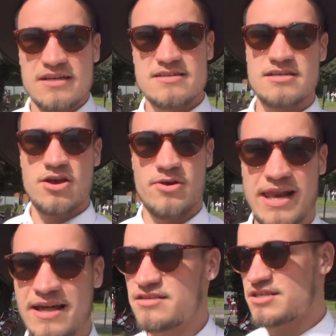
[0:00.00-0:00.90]
So
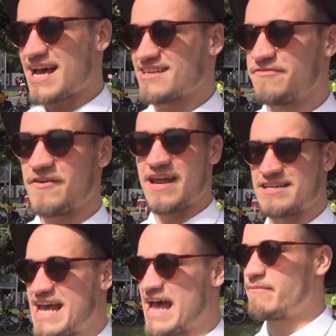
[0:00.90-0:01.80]
lunch has
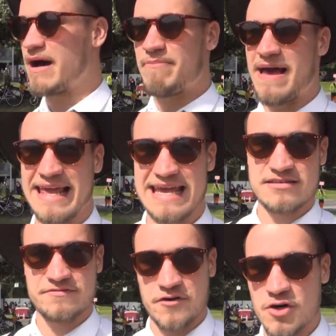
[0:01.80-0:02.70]
finished and my belly
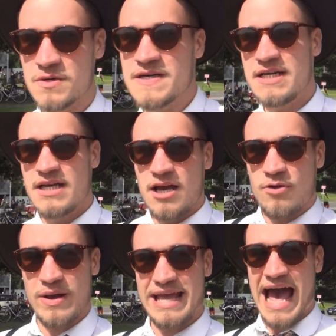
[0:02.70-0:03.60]
is full.
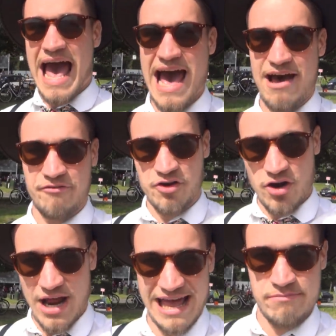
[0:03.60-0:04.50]
We have got a